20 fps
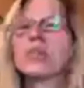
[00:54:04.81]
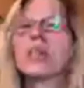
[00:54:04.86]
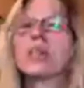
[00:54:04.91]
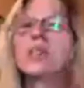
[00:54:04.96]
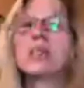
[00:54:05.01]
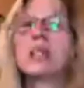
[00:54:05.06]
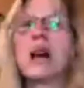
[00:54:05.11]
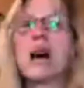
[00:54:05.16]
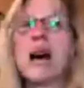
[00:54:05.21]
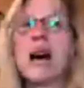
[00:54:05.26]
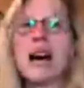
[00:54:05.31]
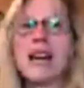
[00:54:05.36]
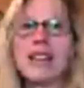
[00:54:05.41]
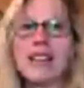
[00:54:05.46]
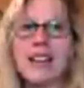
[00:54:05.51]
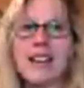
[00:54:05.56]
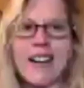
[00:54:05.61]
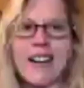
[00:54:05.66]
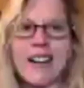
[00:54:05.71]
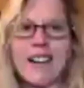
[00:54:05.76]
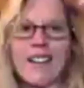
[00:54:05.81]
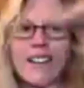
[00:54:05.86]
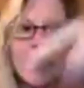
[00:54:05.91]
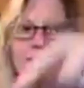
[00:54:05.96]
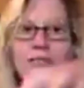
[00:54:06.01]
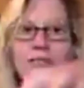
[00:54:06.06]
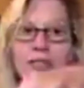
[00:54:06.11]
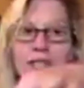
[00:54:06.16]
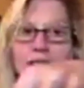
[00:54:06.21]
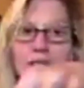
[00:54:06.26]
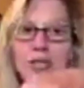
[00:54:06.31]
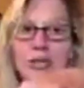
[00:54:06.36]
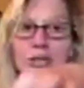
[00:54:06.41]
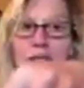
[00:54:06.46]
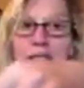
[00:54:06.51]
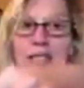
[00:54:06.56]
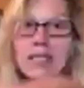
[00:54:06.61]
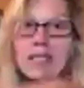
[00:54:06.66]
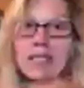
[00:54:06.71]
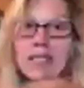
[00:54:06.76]
a lot of
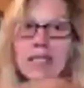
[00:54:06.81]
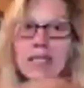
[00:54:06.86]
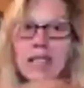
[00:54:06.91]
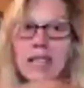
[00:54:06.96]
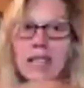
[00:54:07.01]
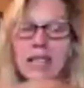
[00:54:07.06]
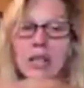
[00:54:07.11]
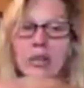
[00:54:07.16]
resources today.